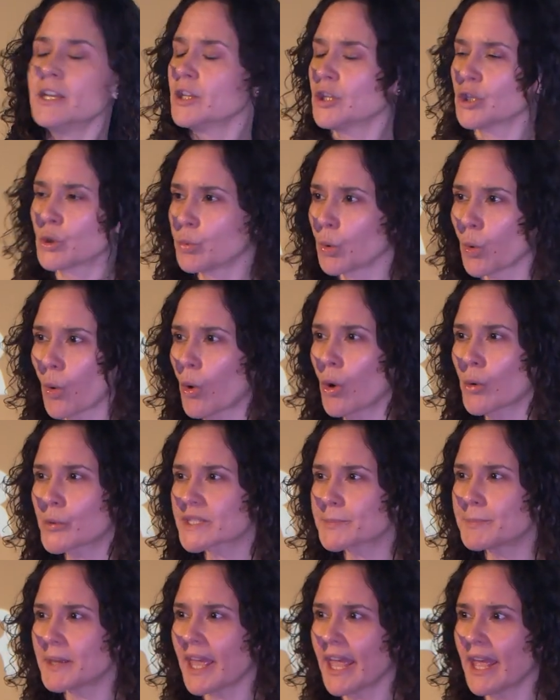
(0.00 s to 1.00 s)
You will
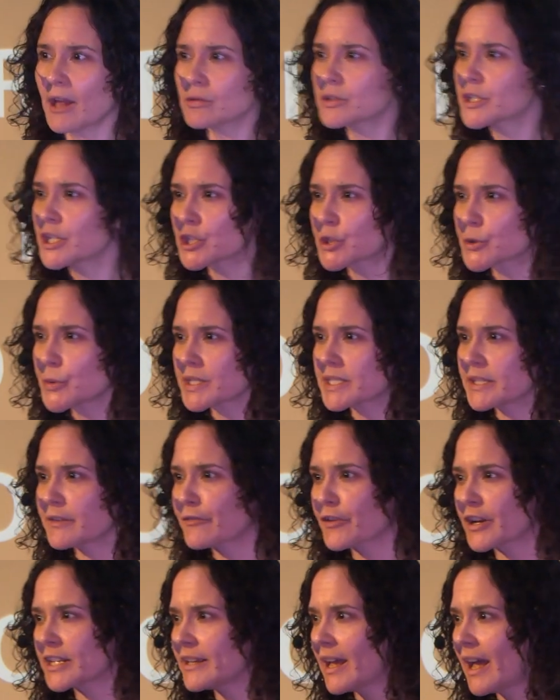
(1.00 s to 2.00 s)
always be held to a
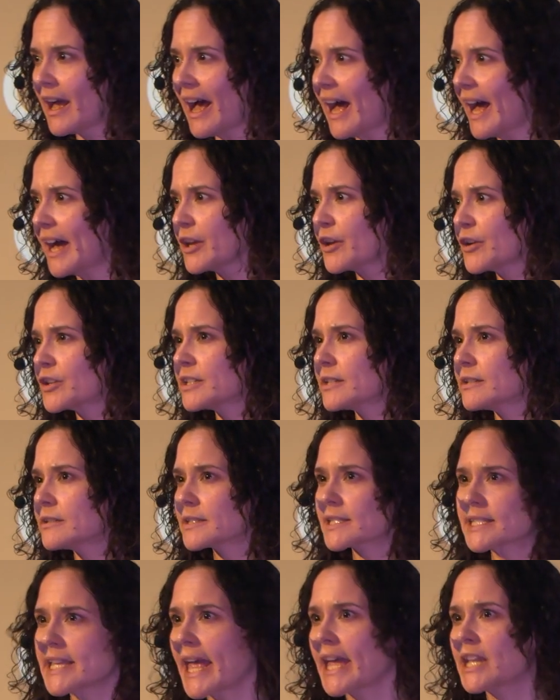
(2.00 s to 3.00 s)
different, higher
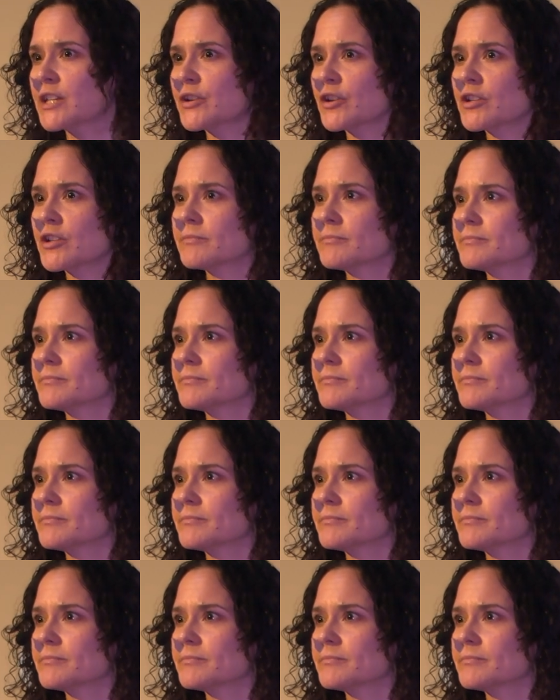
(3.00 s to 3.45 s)
standard.